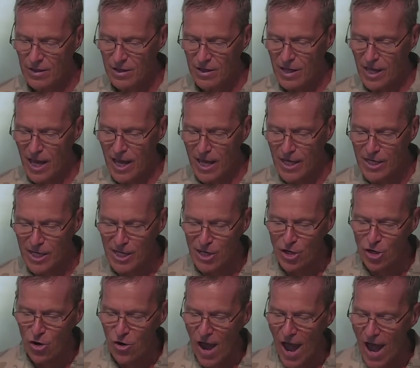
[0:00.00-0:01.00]
and
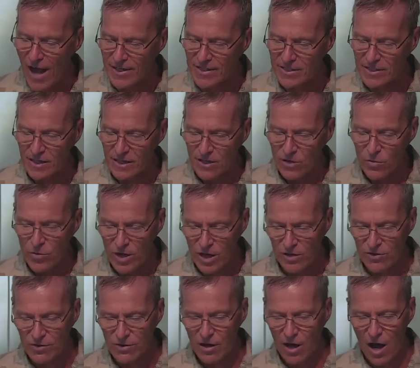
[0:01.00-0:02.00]
interact with
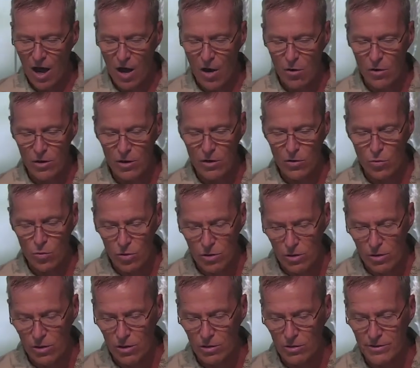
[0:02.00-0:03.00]
our
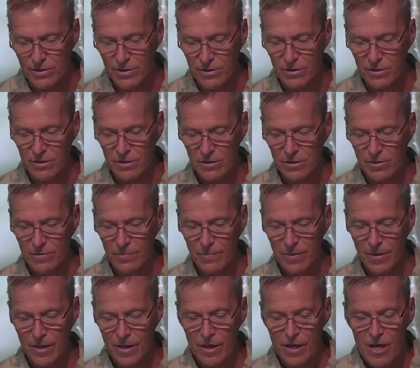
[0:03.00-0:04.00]
world.
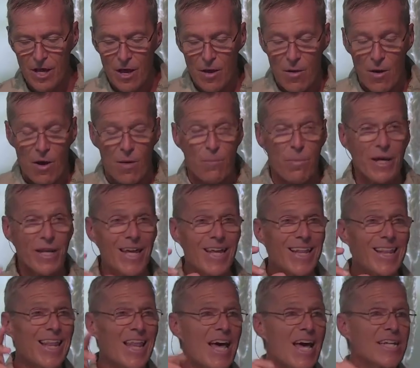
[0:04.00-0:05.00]
But
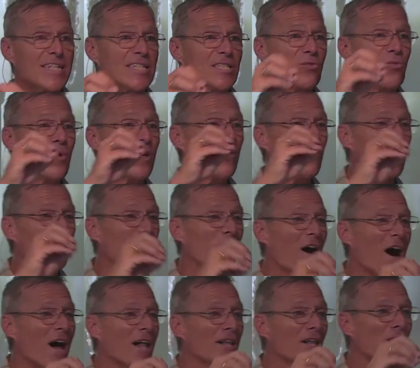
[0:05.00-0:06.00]
unless we
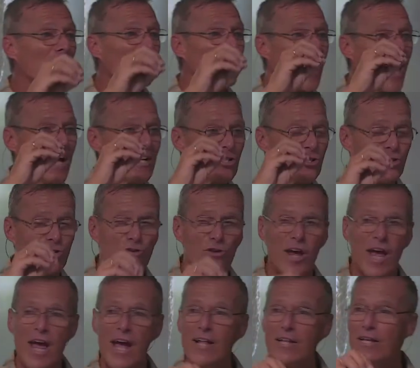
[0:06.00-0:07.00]
follow that
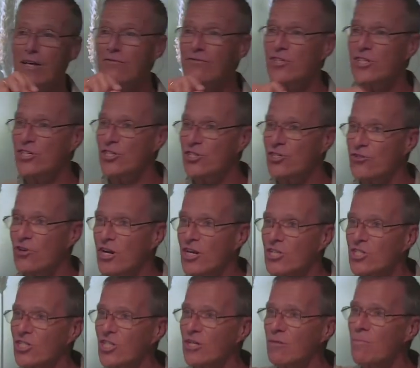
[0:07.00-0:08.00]
trail of
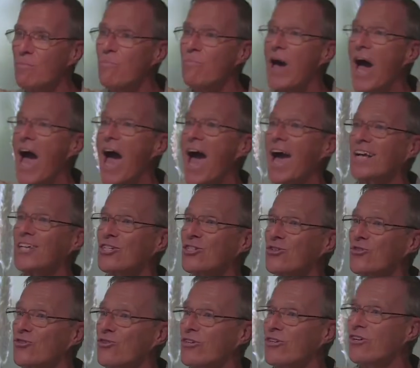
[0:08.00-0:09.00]
destruction back to
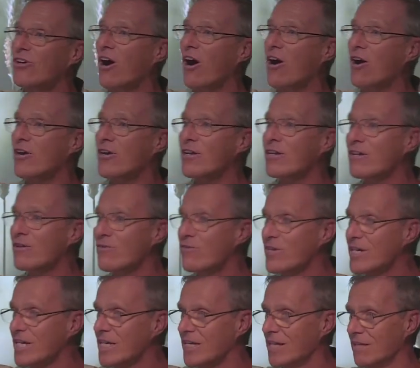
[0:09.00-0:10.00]
the Garden of
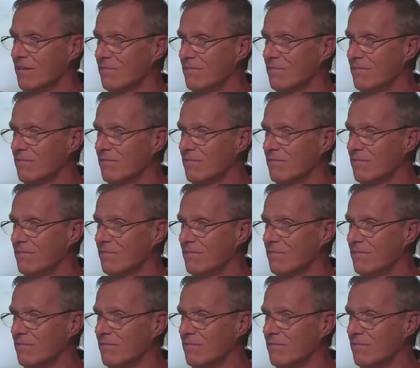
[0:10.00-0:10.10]
Eden,